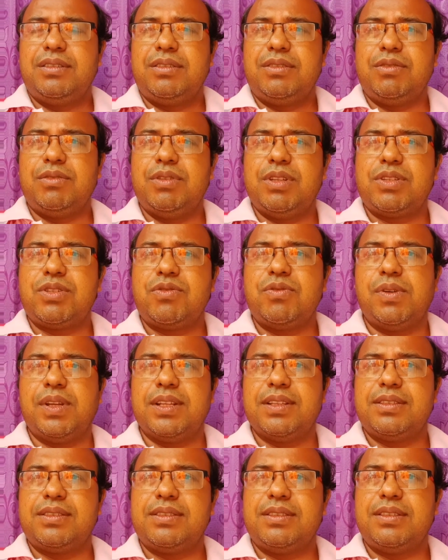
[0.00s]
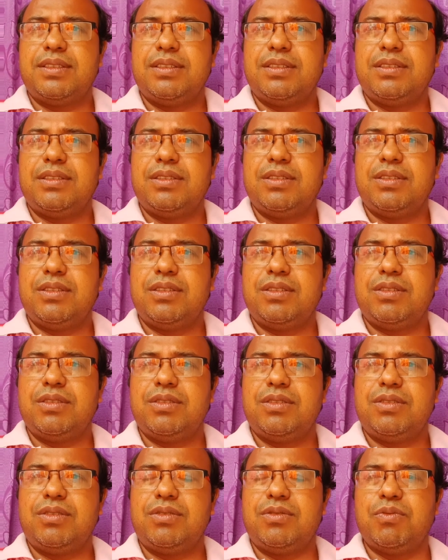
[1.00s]
to the students
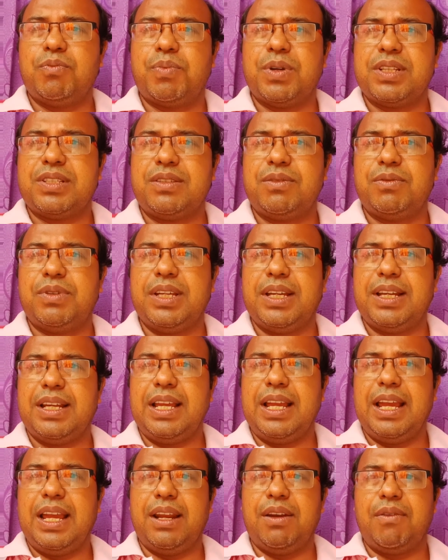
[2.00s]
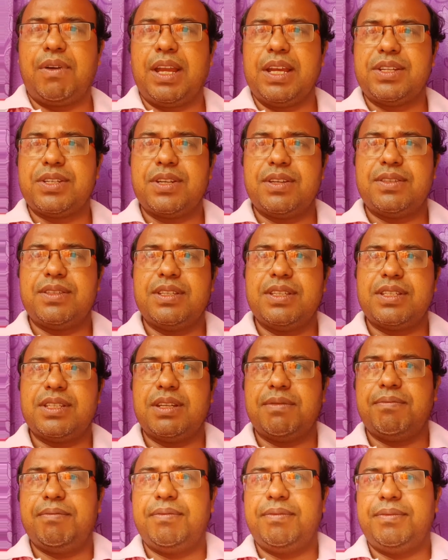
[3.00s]
to pursue their education
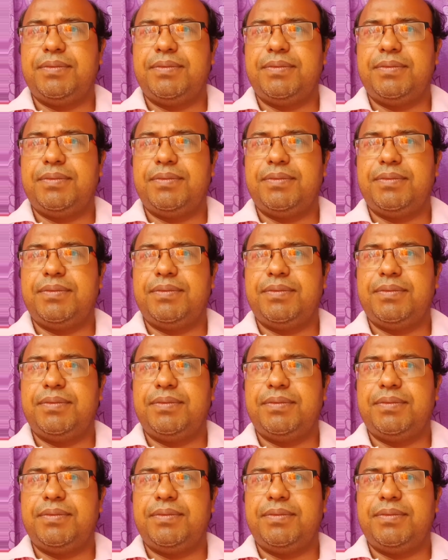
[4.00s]
system.